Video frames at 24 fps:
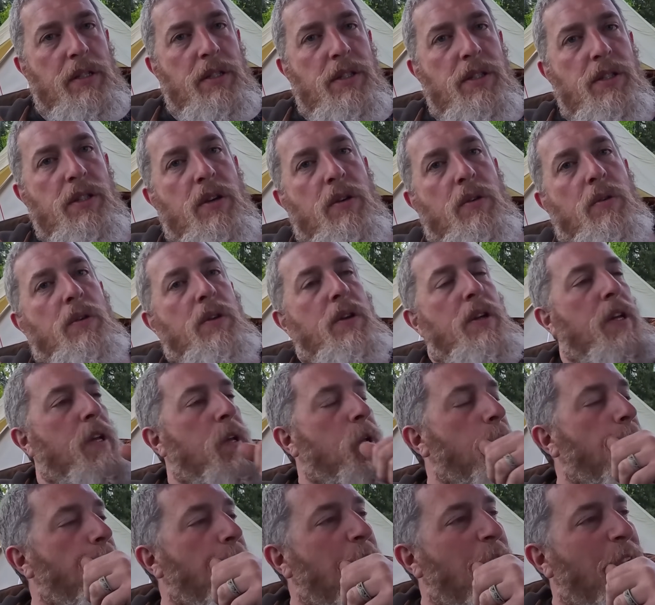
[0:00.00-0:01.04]
So
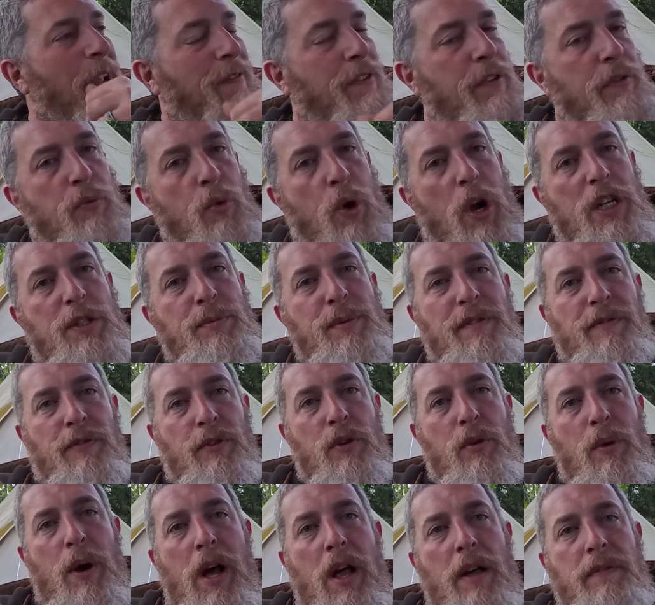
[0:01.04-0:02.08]
if you've watched me for
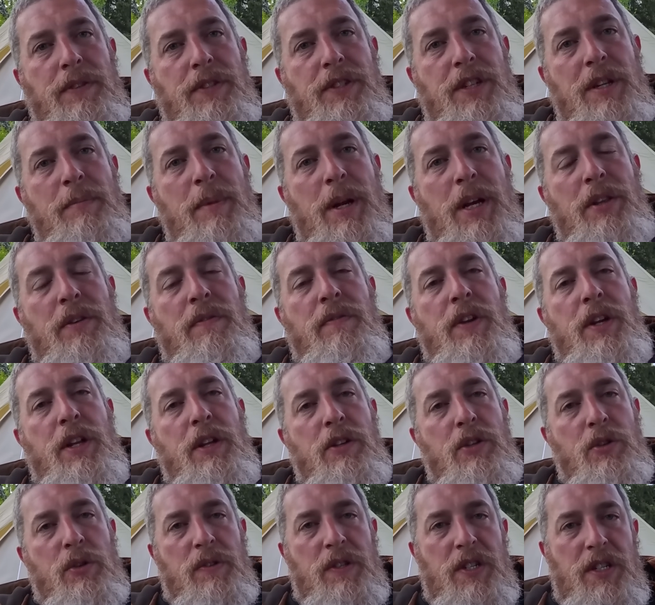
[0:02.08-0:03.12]
a while, if you've seen my other
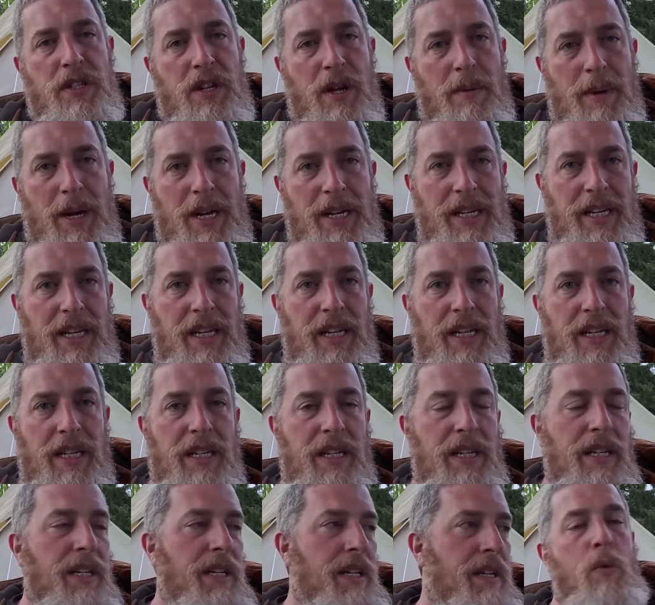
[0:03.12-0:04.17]
videos, you have some
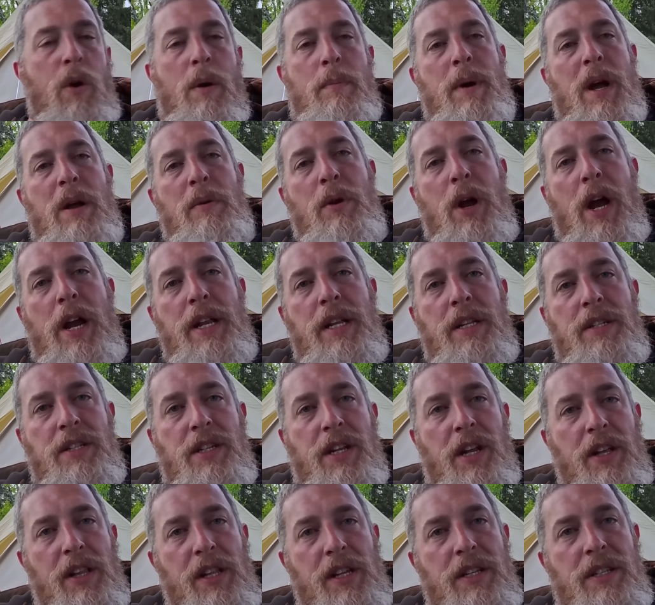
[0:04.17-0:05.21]
idea what my riding
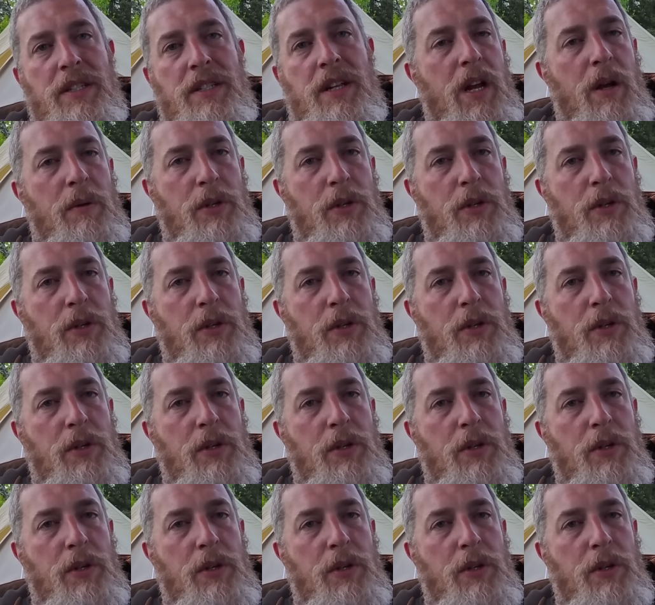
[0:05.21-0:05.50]
skill is.